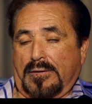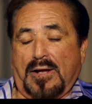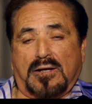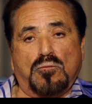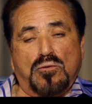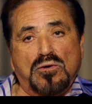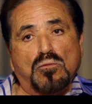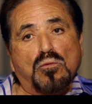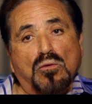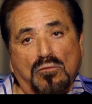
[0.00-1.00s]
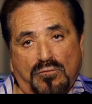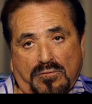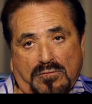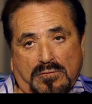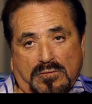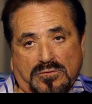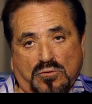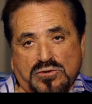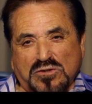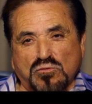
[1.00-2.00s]
like a real wolf.
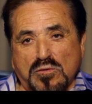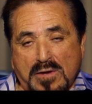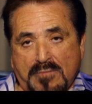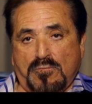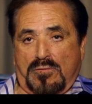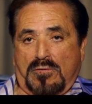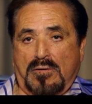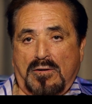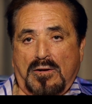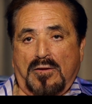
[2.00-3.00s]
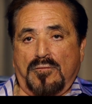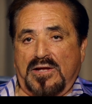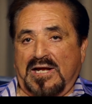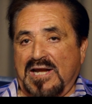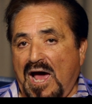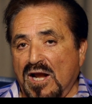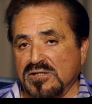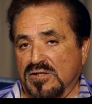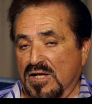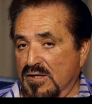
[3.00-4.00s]
So just remember the
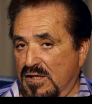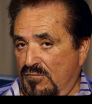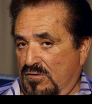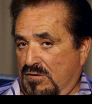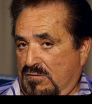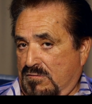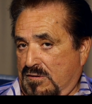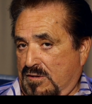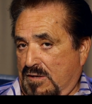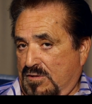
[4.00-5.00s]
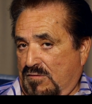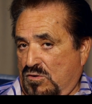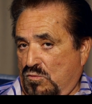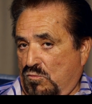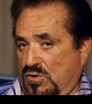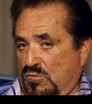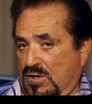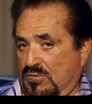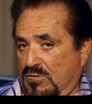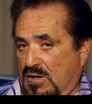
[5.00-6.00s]
analogy that I'm giving that I'm giving you. When you're
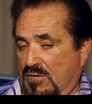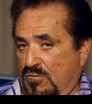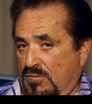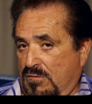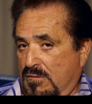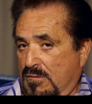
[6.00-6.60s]
undercover,